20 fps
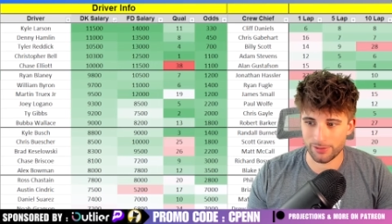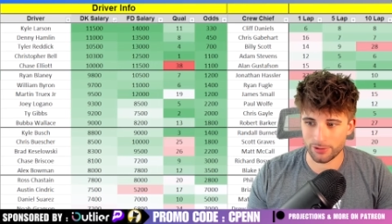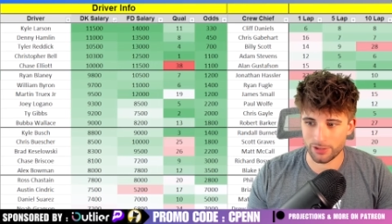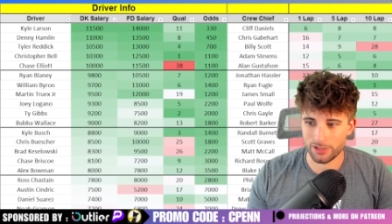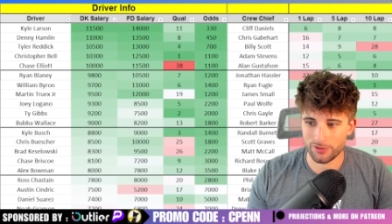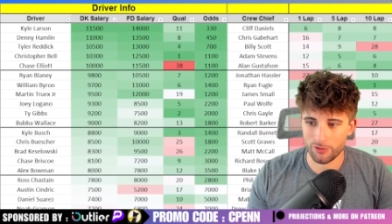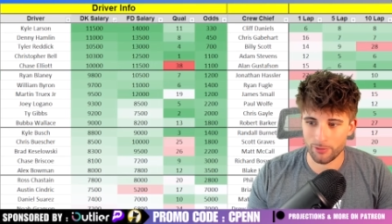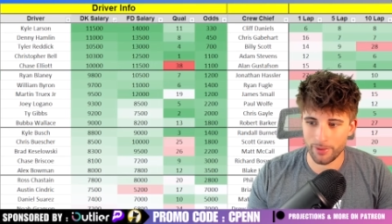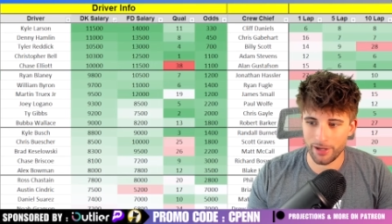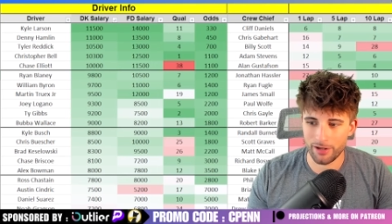
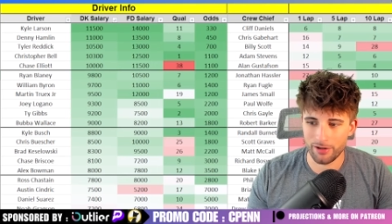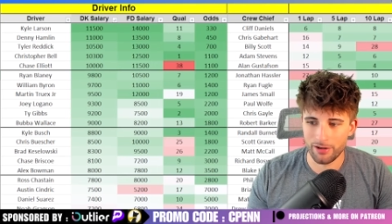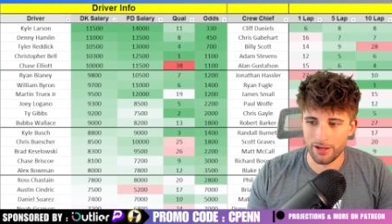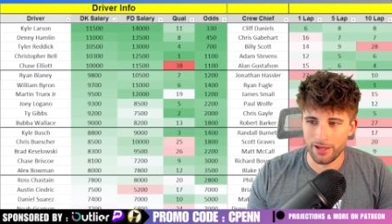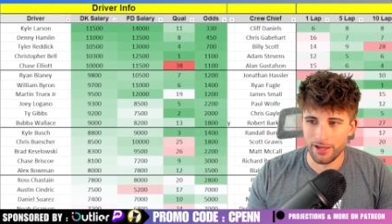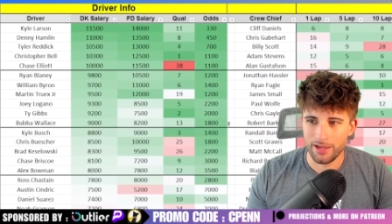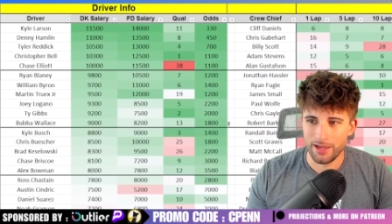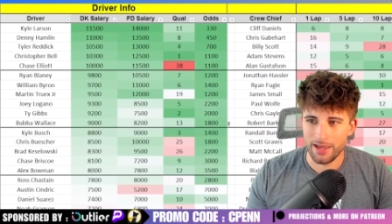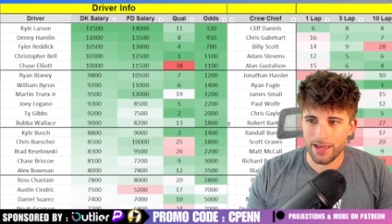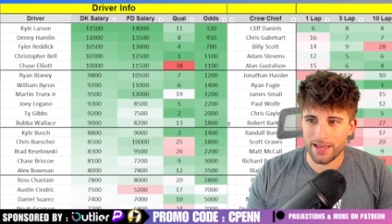Christopher Bell
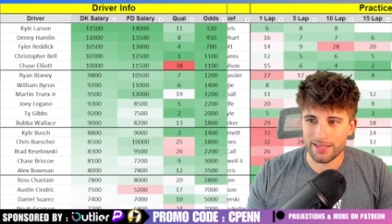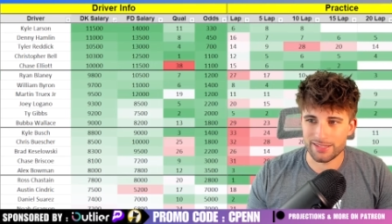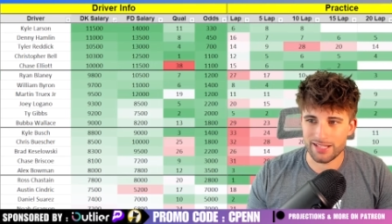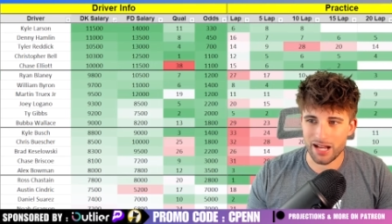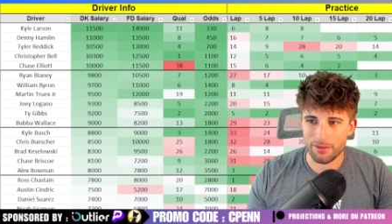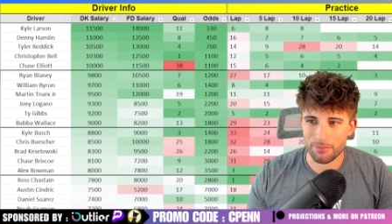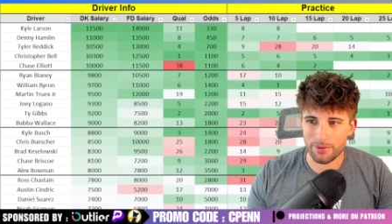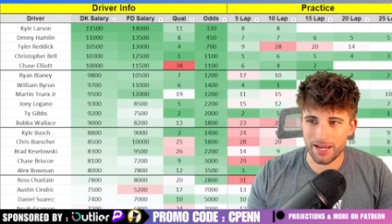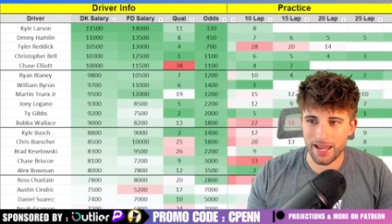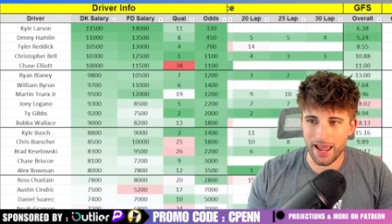has
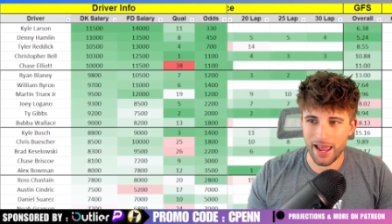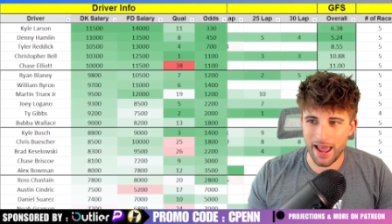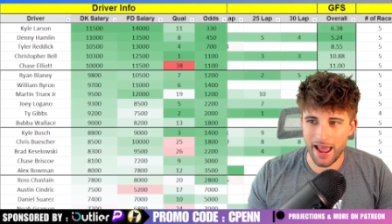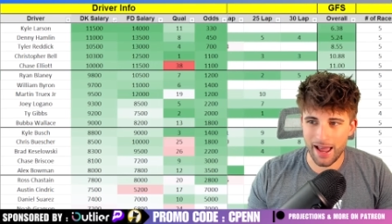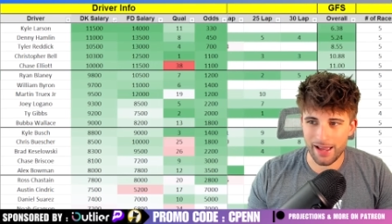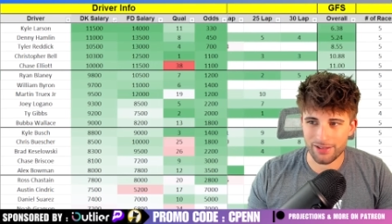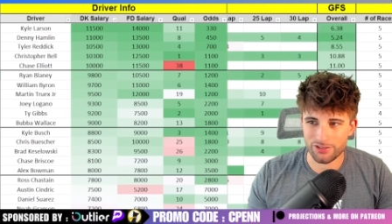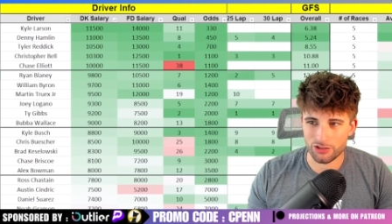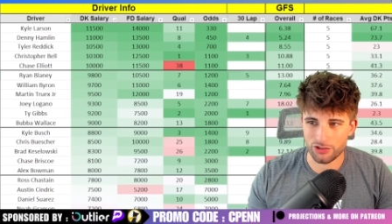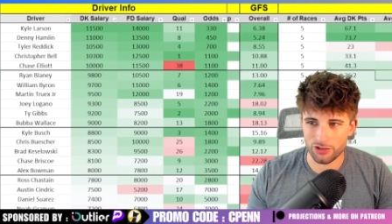not been
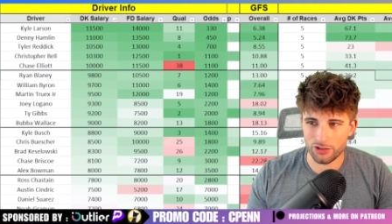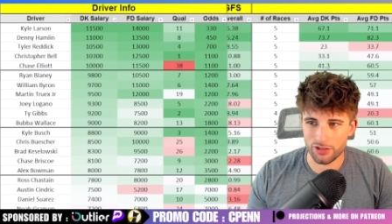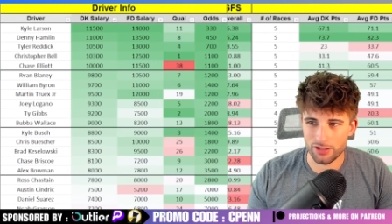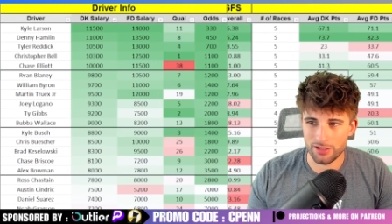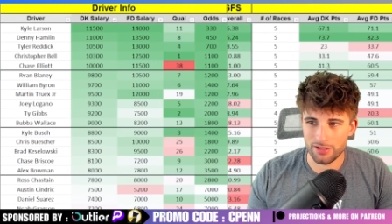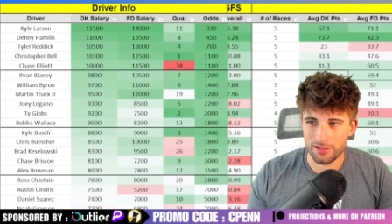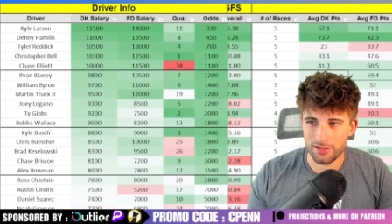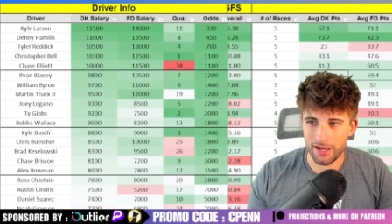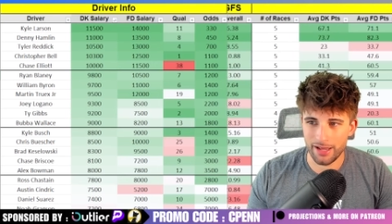as good